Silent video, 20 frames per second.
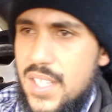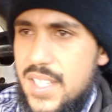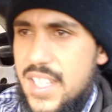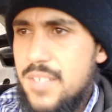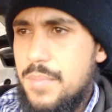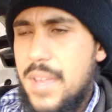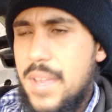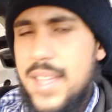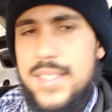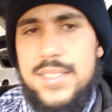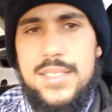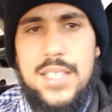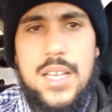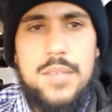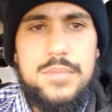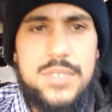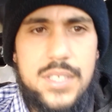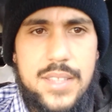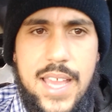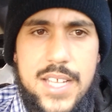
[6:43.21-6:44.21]
inmates
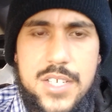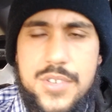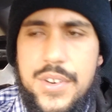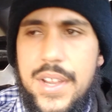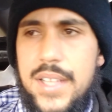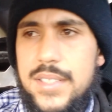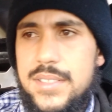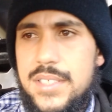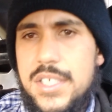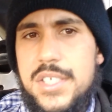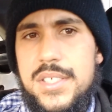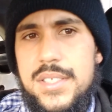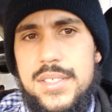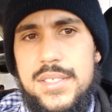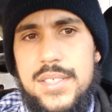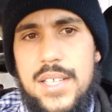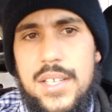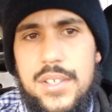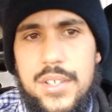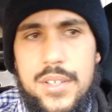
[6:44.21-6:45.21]
come to that transition
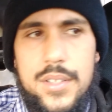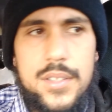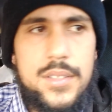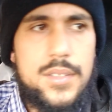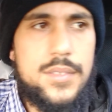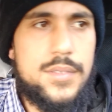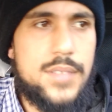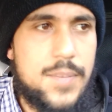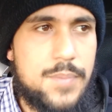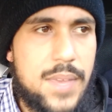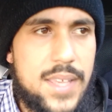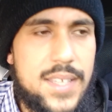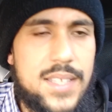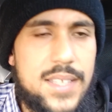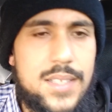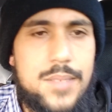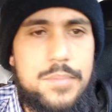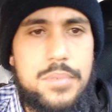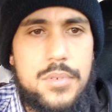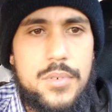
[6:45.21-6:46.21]
center, they make
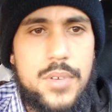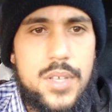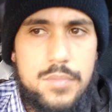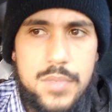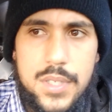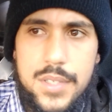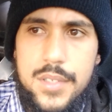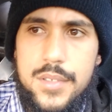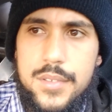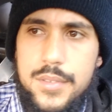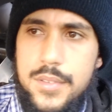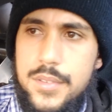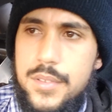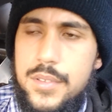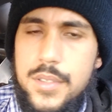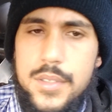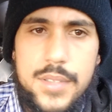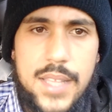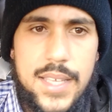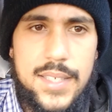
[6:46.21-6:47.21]
an appointment,
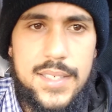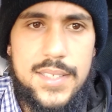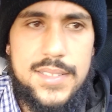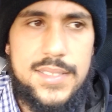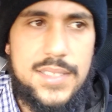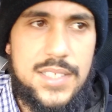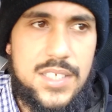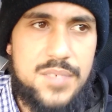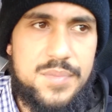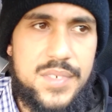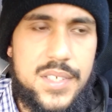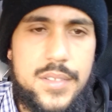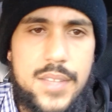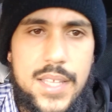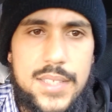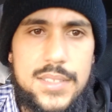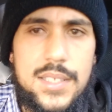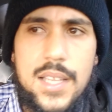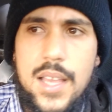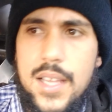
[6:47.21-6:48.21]
they see me,
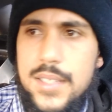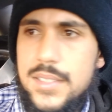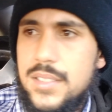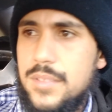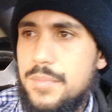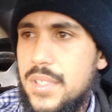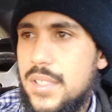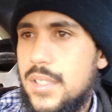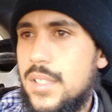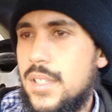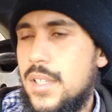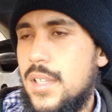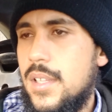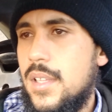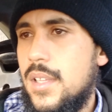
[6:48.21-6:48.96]
they talk to me,